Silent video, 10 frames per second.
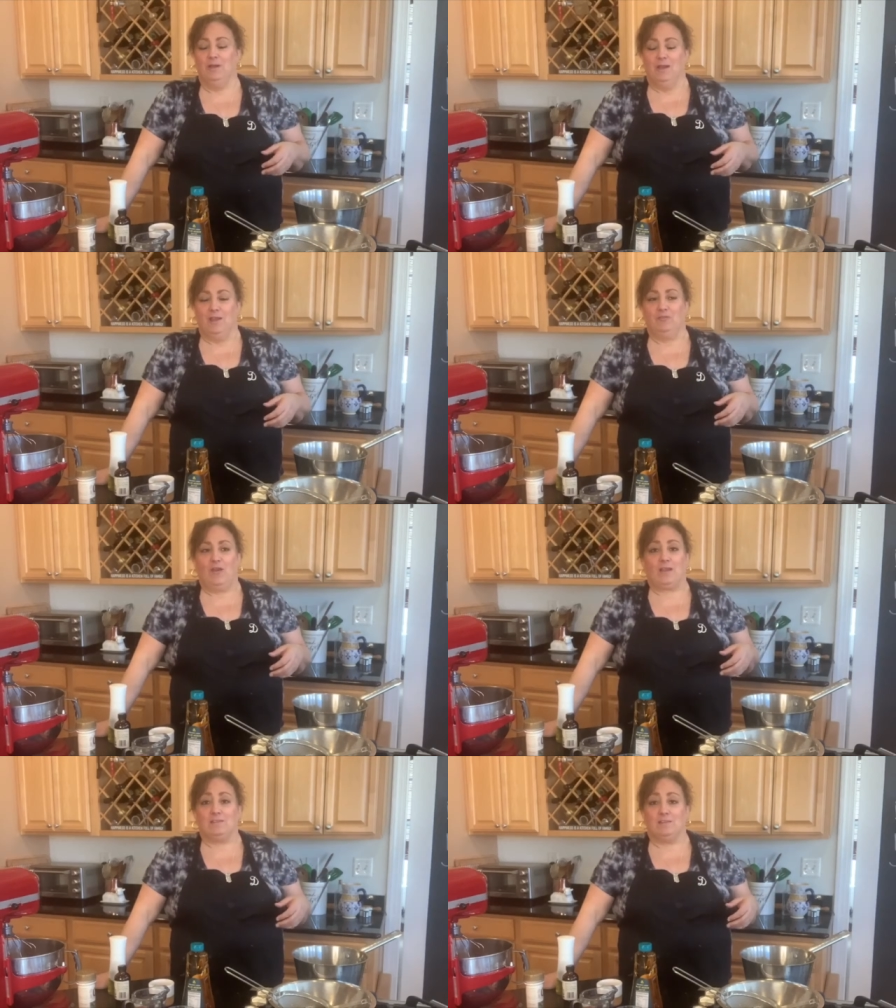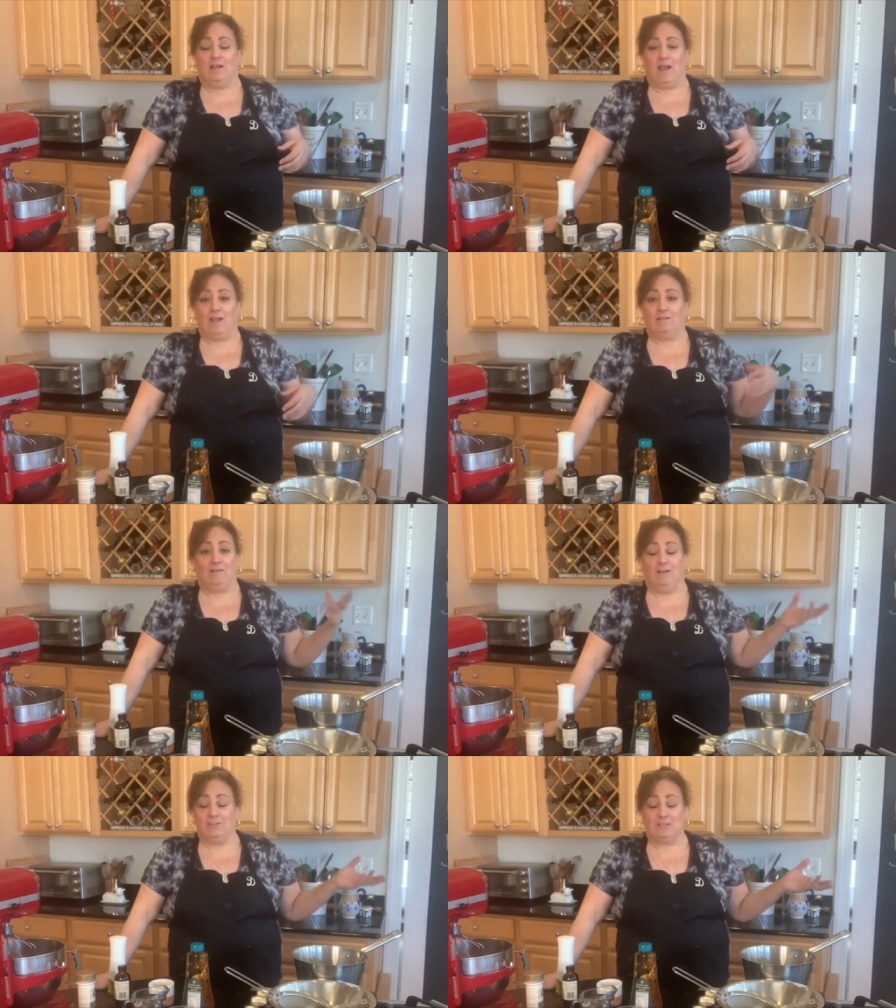In fact, I
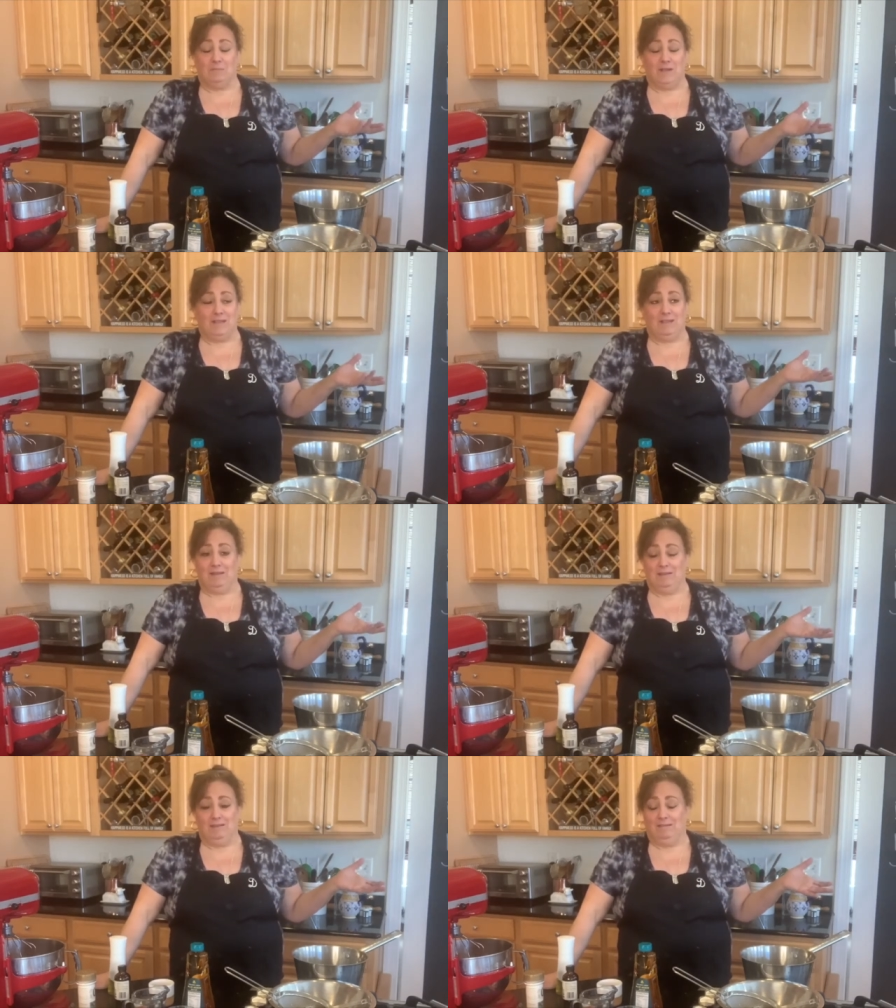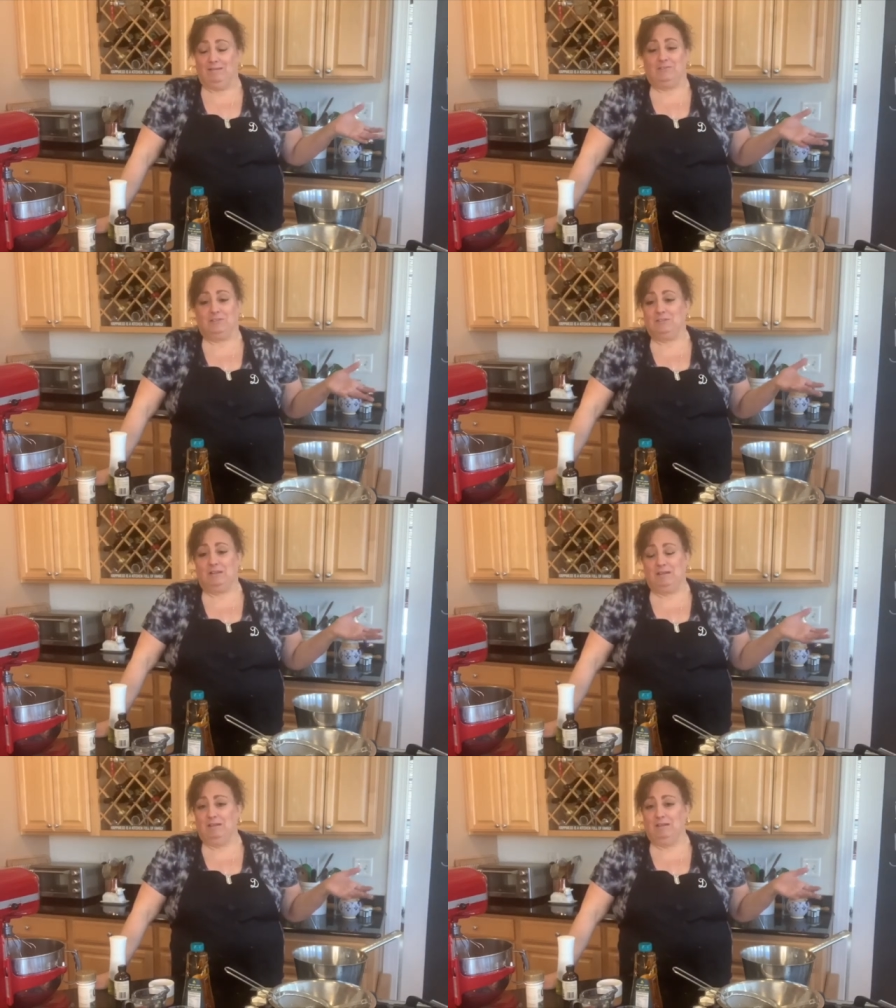called somebody, they're just like,